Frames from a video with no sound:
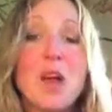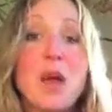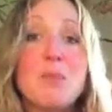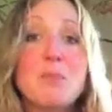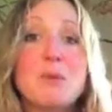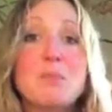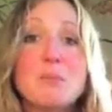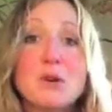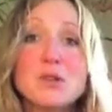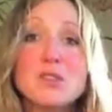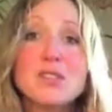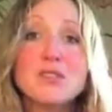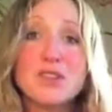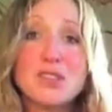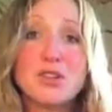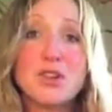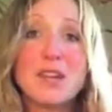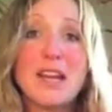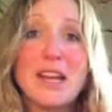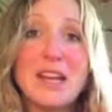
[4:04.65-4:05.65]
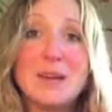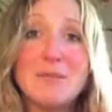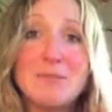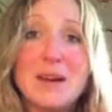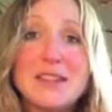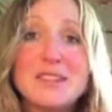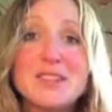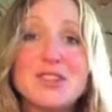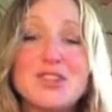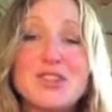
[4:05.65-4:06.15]
But most of us are getting
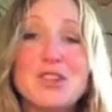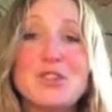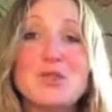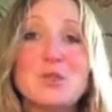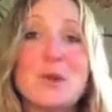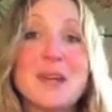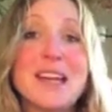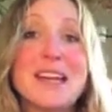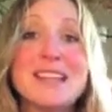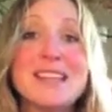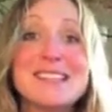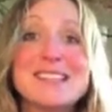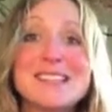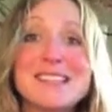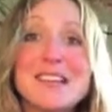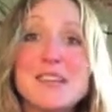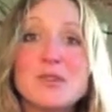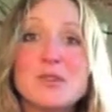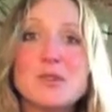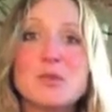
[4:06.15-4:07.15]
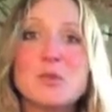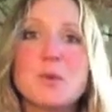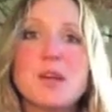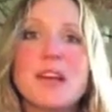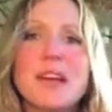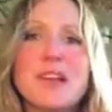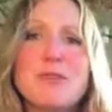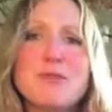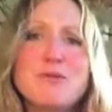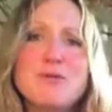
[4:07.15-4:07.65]
messages, or we're getting signals, or we're
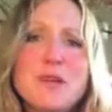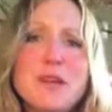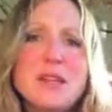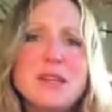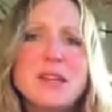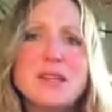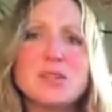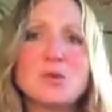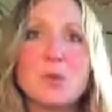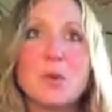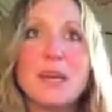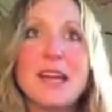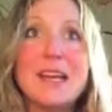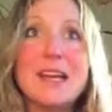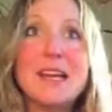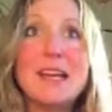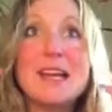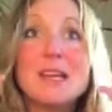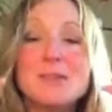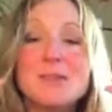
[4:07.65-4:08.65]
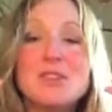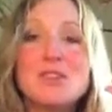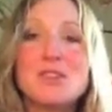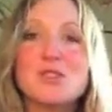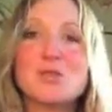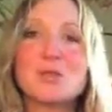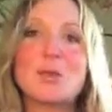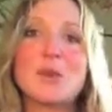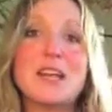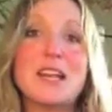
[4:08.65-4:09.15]
getting feelings, or we're getting
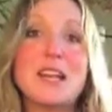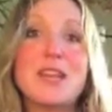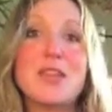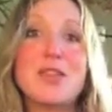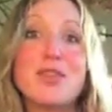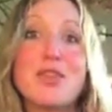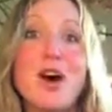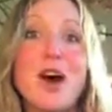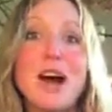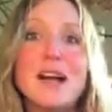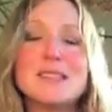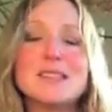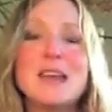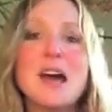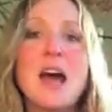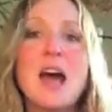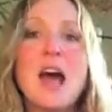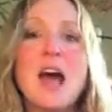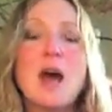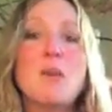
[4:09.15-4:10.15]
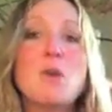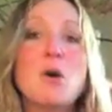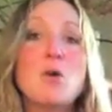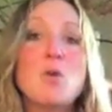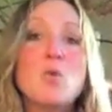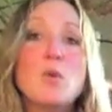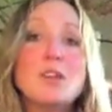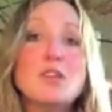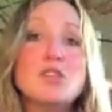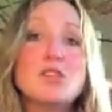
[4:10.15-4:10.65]
images, or we're getting thoughts
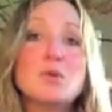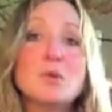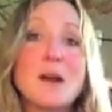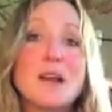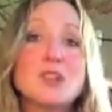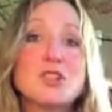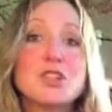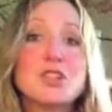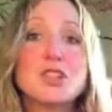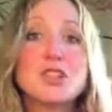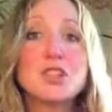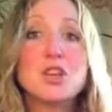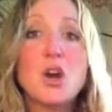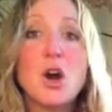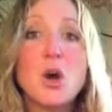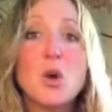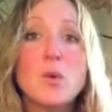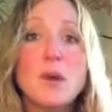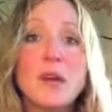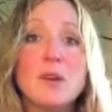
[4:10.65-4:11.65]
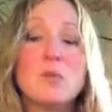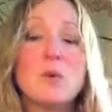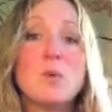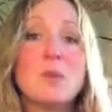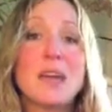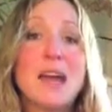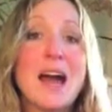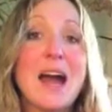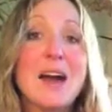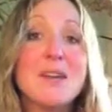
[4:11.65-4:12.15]
about which direction to go in when
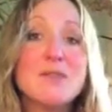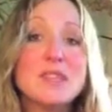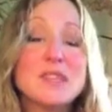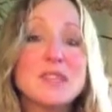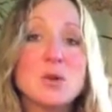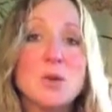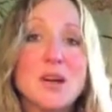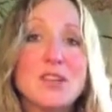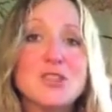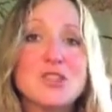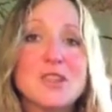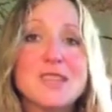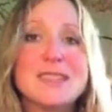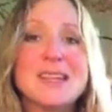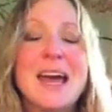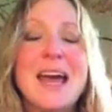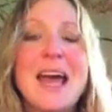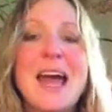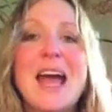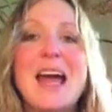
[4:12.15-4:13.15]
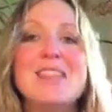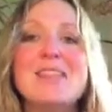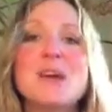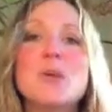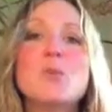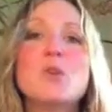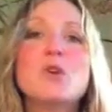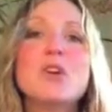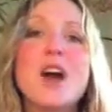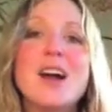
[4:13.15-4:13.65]
we have these questions, and
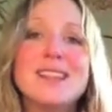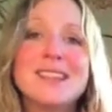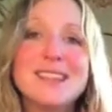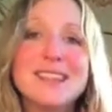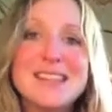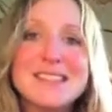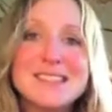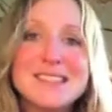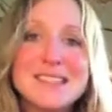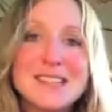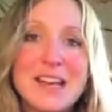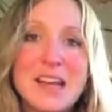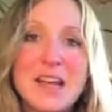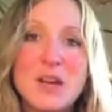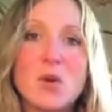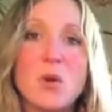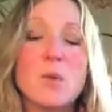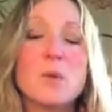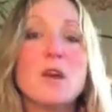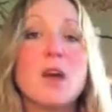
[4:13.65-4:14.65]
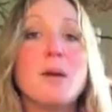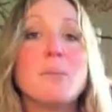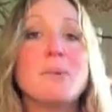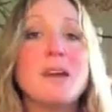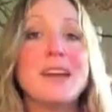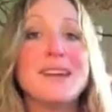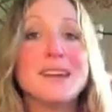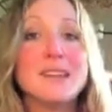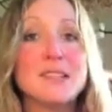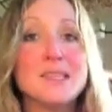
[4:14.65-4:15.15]
then we're not listening, or we're not
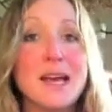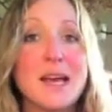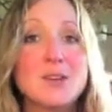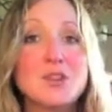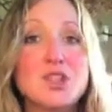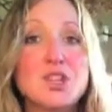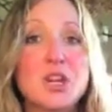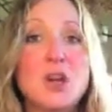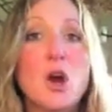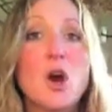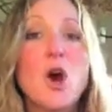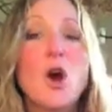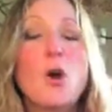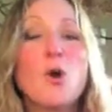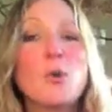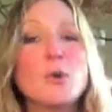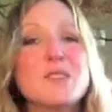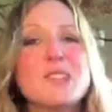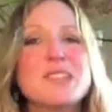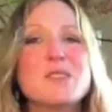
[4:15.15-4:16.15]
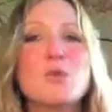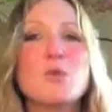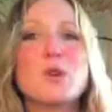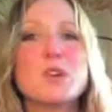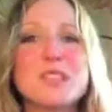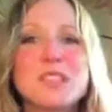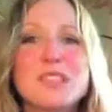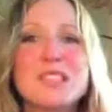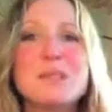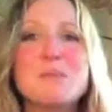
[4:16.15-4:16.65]
paying attention, or
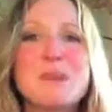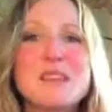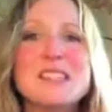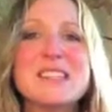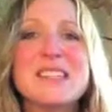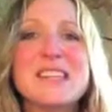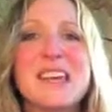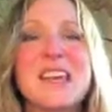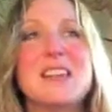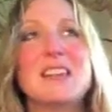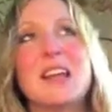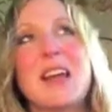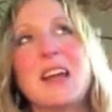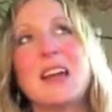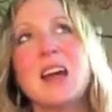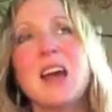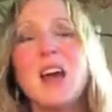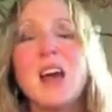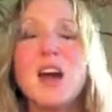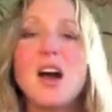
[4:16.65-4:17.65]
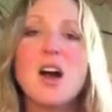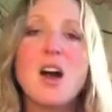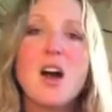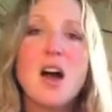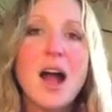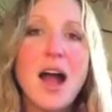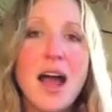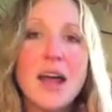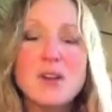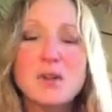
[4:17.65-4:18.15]
we're dismissing it like,
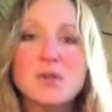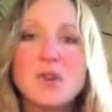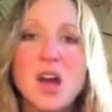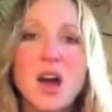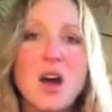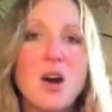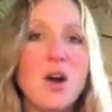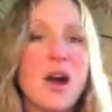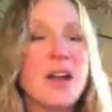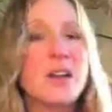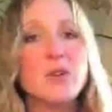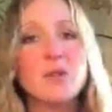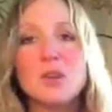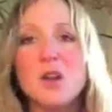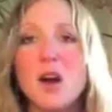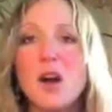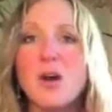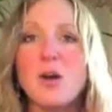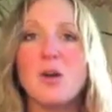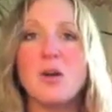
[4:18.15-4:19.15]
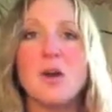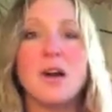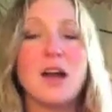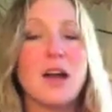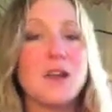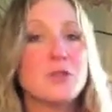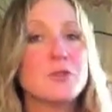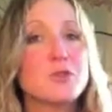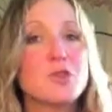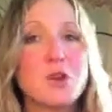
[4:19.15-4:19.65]
oh, I don't know,
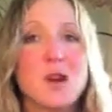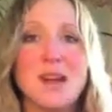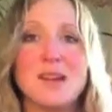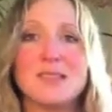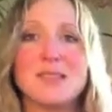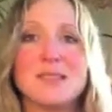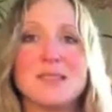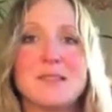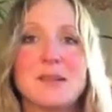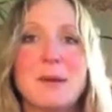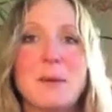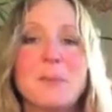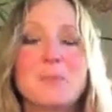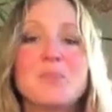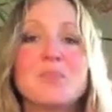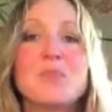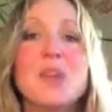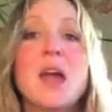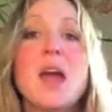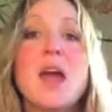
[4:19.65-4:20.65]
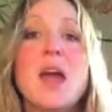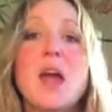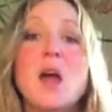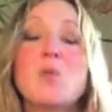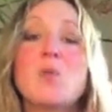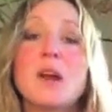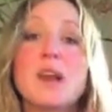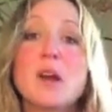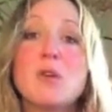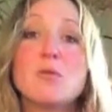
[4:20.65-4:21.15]
I don't trust. And
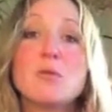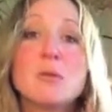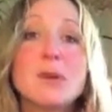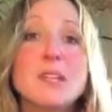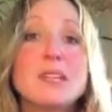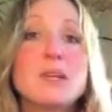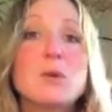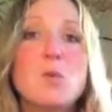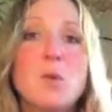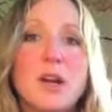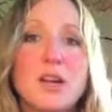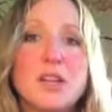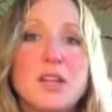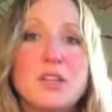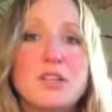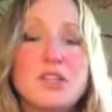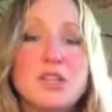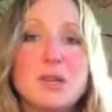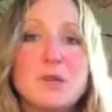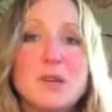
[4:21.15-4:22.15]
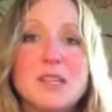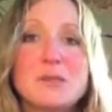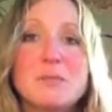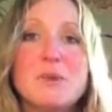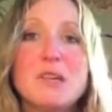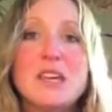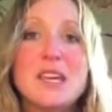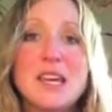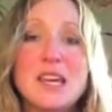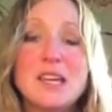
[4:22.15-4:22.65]
what I really want you to do is
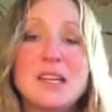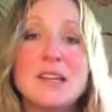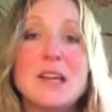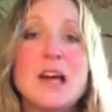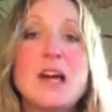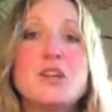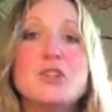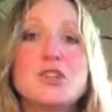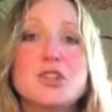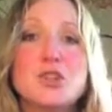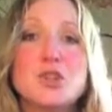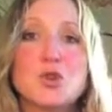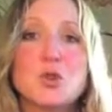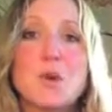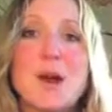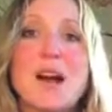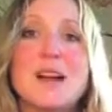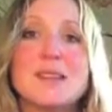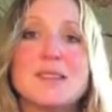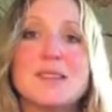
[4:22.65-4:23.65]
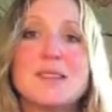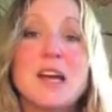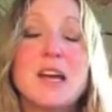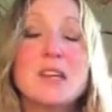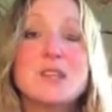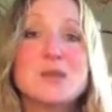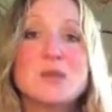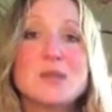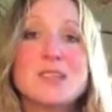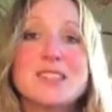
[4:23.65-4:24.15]
begin to trust.
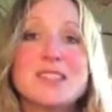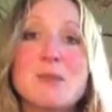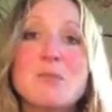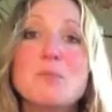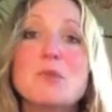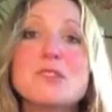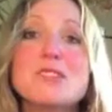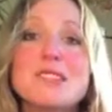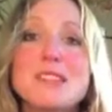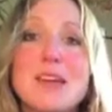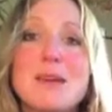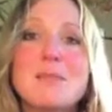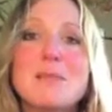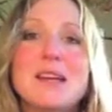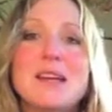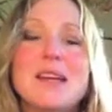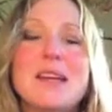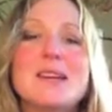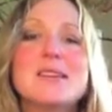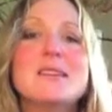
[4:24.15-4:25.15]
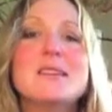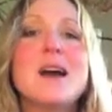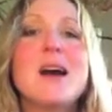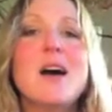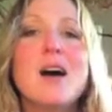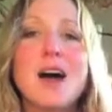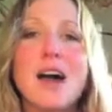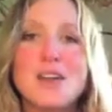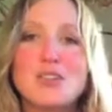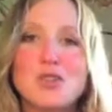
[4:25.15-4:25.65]
So a simple statement is,
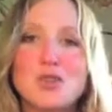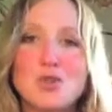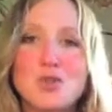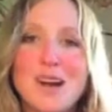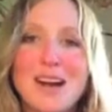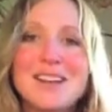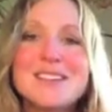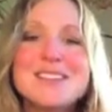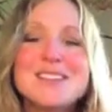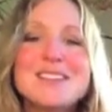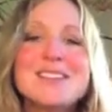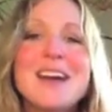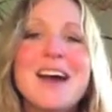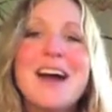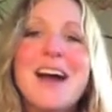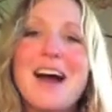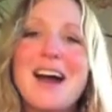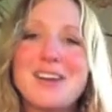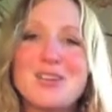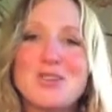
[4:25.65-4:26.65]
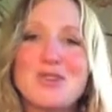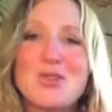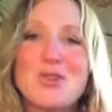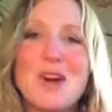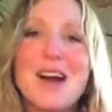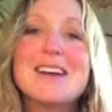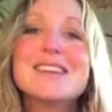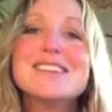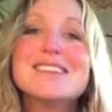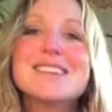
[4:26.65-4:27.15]
I trust, I
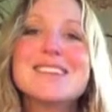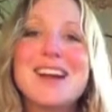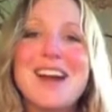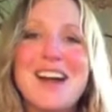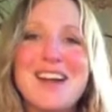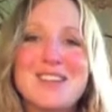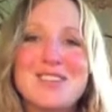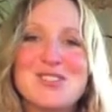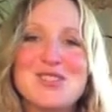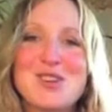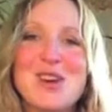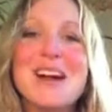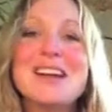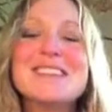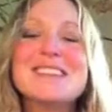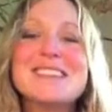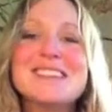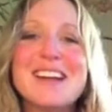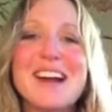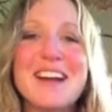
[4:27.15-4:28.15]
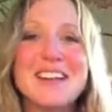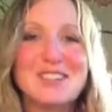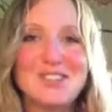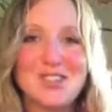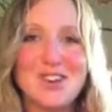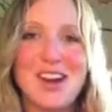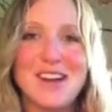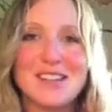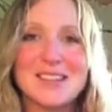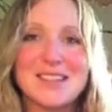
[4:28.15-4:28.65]
trust, I trust, I
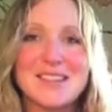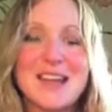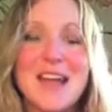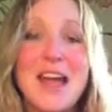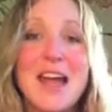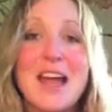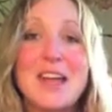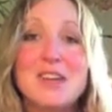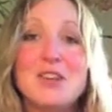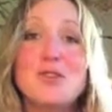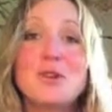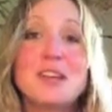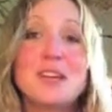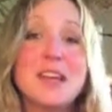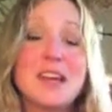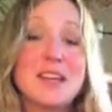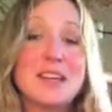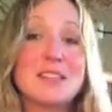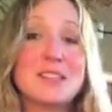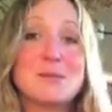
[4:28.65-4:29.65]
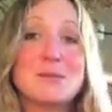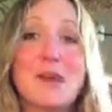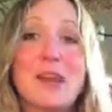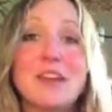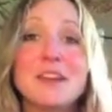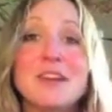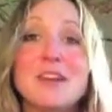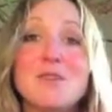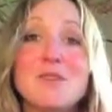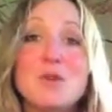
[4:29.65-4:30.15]
trust. And you can
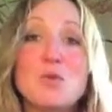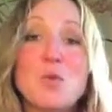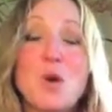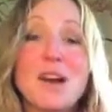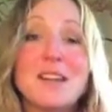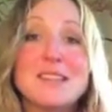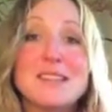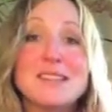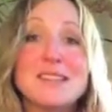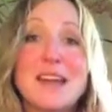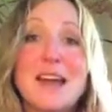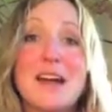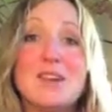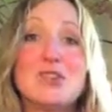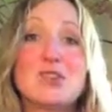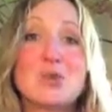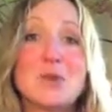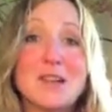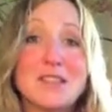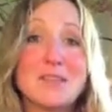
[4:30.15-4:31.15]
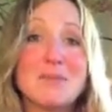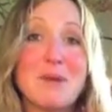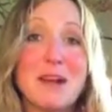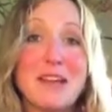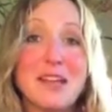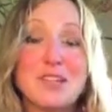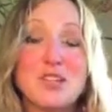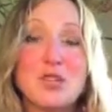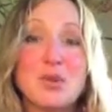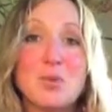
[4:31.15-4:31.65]
expand it if you want to say, I trust my
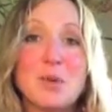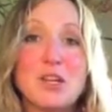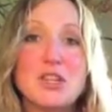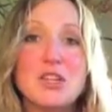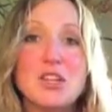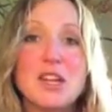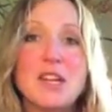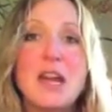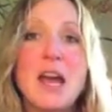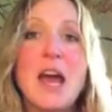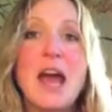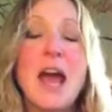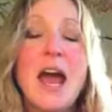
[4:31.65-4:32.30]
intuition.